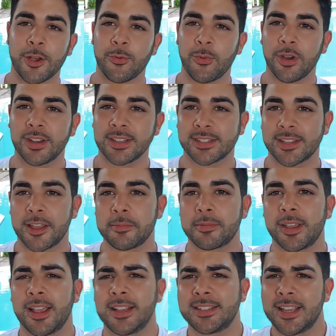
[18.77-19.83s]
What is up,
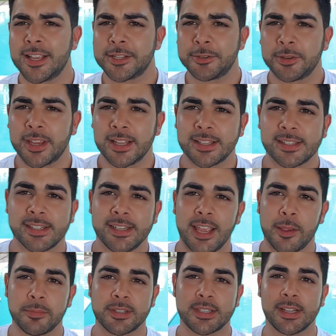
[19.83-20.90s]
guys? As you can see,
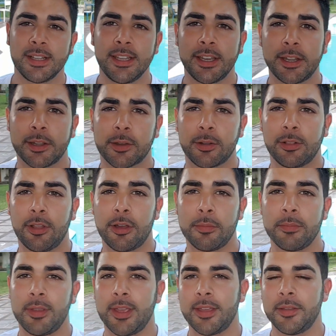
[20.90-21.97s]
I'm still here in
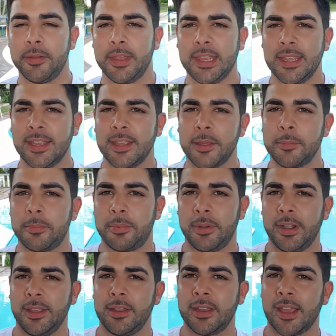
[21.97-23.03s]
Colombia.
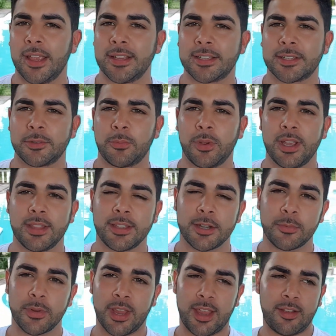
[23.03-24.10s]
Pretty nice
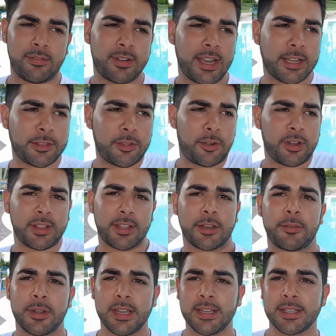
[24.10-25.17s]
weather. We have like 30
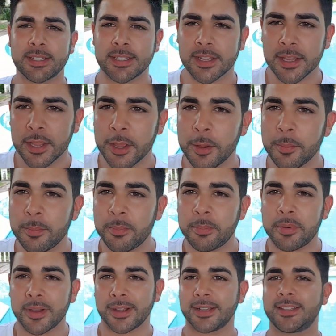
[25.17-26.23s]
degrees,
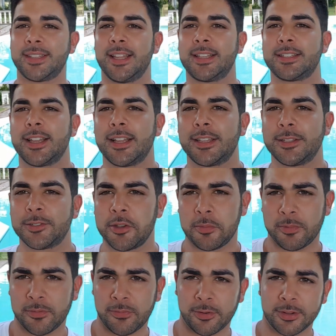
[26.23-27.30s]
but that's not the
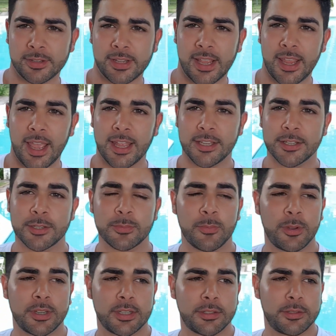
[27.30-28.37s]
topic for today. I just
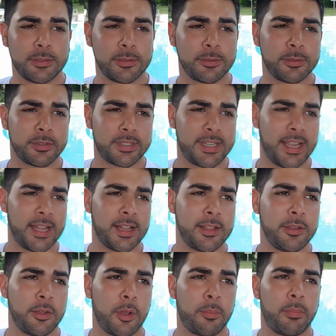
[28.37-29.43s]
wanted to
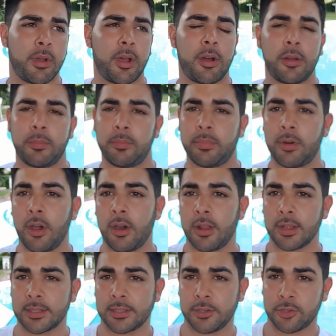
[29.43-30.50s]
tell you about
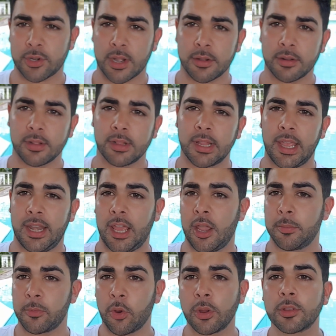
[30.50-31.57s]
products in general, and
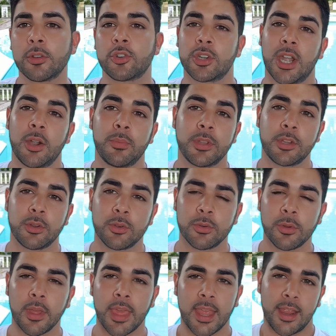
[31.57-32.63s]
I'm going to share with
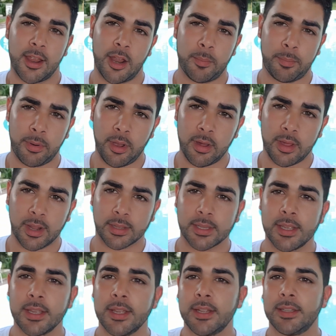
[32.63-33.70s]
you a product
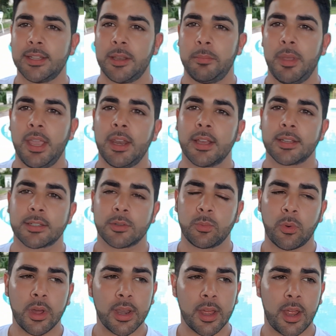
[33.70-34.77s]
that made us
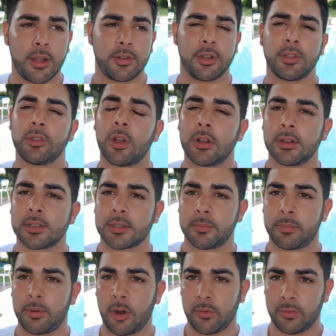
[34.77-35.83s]
$100
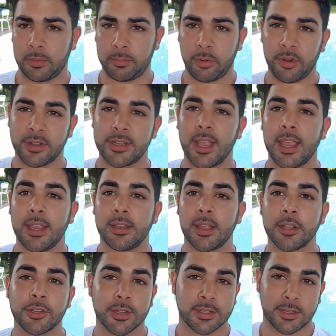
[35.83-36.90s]
in profit per day,
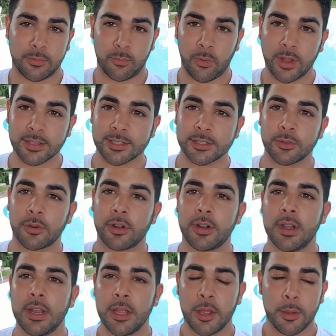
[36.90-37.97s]
not just in one
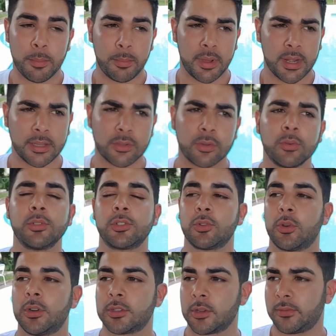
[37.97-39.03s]
store, but in 2
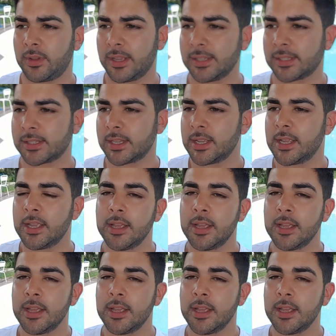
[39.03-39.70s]
stores of us.